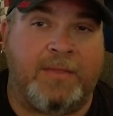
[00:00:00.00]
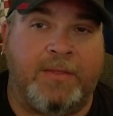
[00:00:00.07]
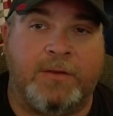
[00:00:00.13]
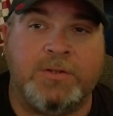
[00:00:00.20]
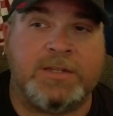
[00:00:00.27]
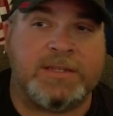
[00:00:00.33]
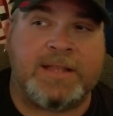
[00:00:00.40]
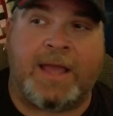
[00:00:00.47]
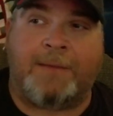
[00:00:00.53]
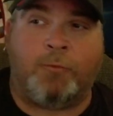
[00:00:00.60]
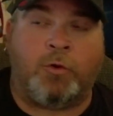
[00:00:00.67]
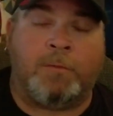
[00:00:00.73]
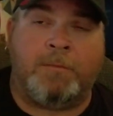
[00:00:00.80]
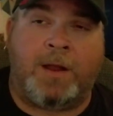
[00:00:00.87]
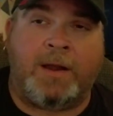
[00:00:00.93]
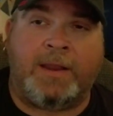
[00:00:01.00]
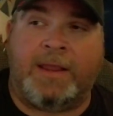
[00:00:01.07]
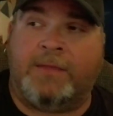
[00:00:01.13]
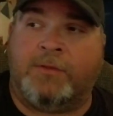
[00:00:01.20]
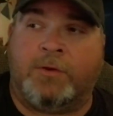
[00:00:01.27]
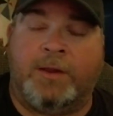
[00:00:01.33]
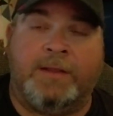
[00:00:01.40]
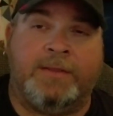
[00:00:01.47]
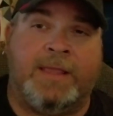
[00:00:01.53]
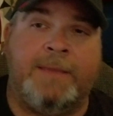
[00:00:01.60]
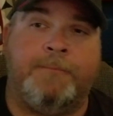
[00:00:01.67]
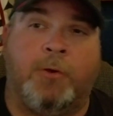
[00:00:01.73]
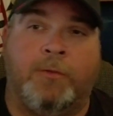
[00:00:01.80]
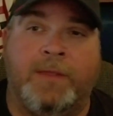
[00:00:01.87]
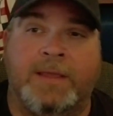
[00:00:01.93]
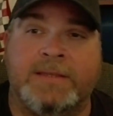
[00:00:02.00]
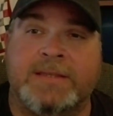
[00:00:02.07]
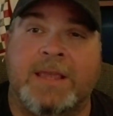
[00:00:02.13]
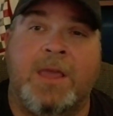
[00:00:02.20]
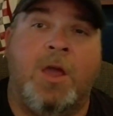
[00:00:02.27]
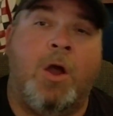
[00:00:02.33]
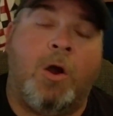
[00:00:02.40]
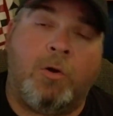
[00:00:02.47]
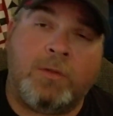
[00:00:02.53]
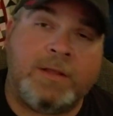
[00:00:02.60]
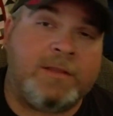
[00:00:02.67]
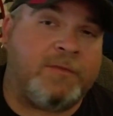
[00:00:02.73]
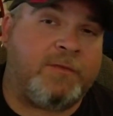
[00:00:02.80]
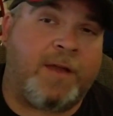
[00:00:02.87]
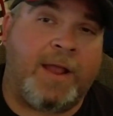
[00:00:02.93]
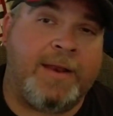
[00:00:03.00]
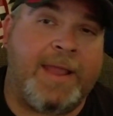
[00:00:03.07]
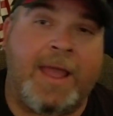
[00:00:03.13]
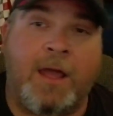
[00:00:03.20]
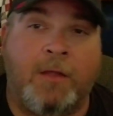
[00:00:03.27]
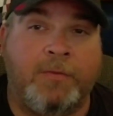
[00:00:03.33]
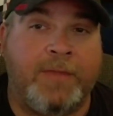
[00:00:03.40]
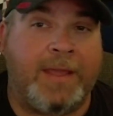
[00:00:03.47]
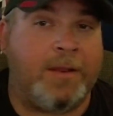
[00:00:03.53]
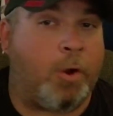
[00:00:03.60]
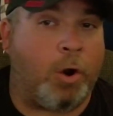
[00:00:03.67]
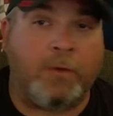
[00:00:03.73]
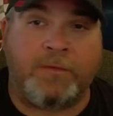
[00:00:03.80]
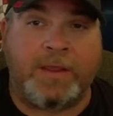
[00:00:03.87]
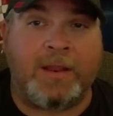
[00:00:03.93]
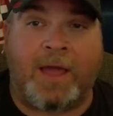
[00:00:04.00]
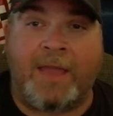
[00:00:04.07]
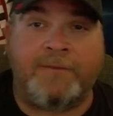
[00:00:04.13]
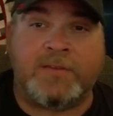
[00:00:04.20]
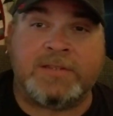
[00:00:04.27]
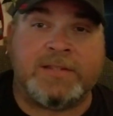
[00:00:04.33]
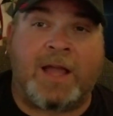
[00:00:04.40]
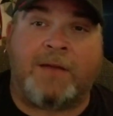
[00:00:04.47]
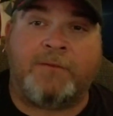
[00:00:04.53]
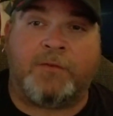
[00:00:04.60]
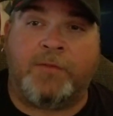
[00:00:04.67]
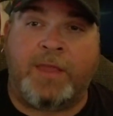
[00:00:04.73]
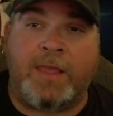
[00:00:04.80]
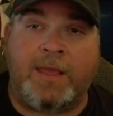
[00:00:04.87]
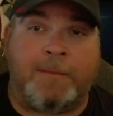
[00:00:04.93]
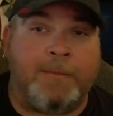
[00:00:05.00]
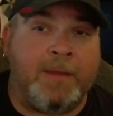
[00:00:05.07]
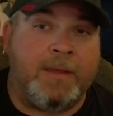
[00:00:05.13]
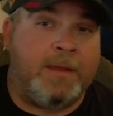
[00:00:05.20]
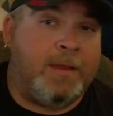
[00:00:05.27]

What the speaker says: They're just out more money and they're in deep on this, only to find out that RV life is not for them.